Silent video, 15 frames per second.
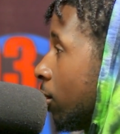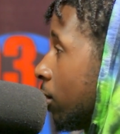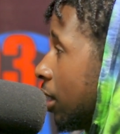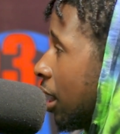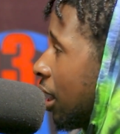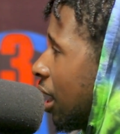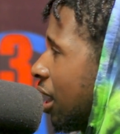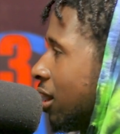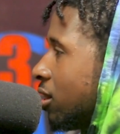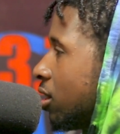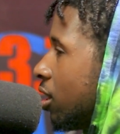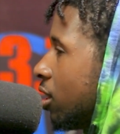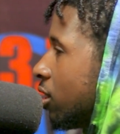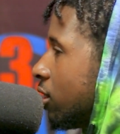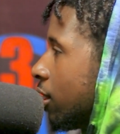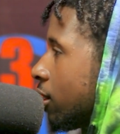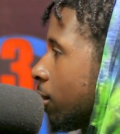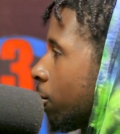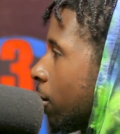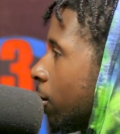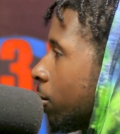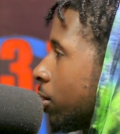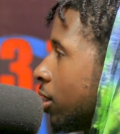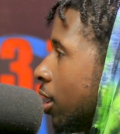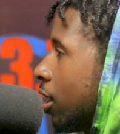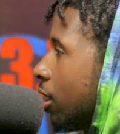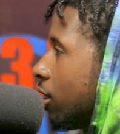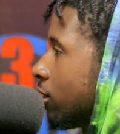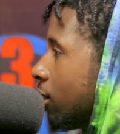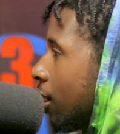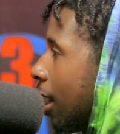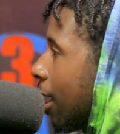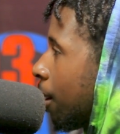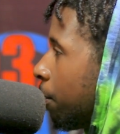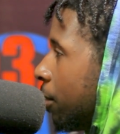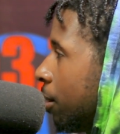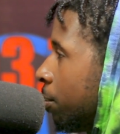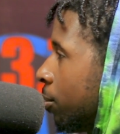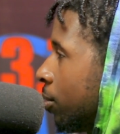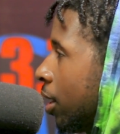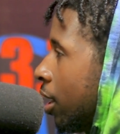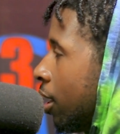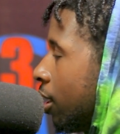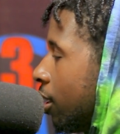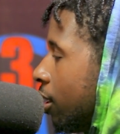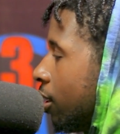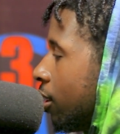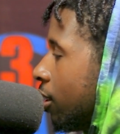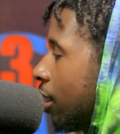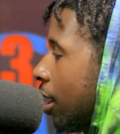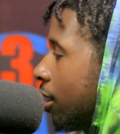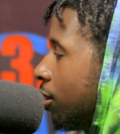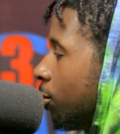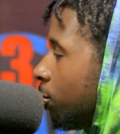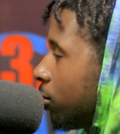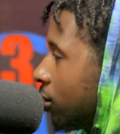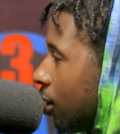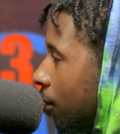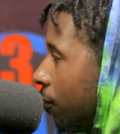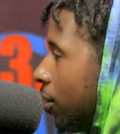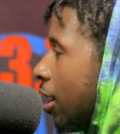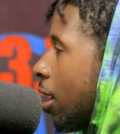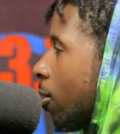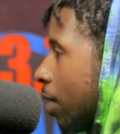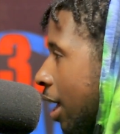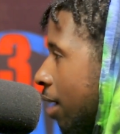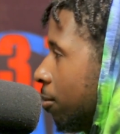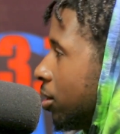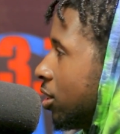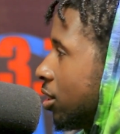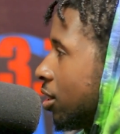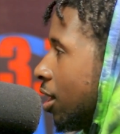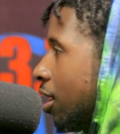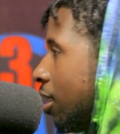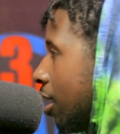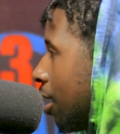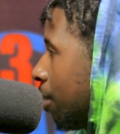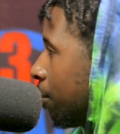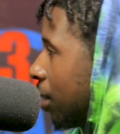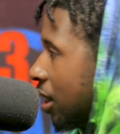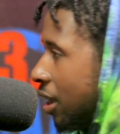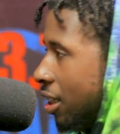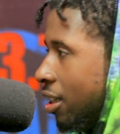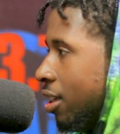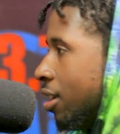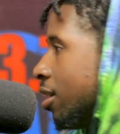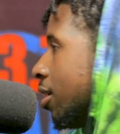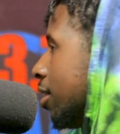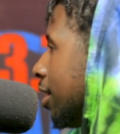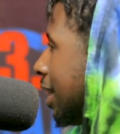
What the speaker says: know, and I ain't saying there's nothing wrong with that. It's a lot of people that do stuff and they okay with just getting their money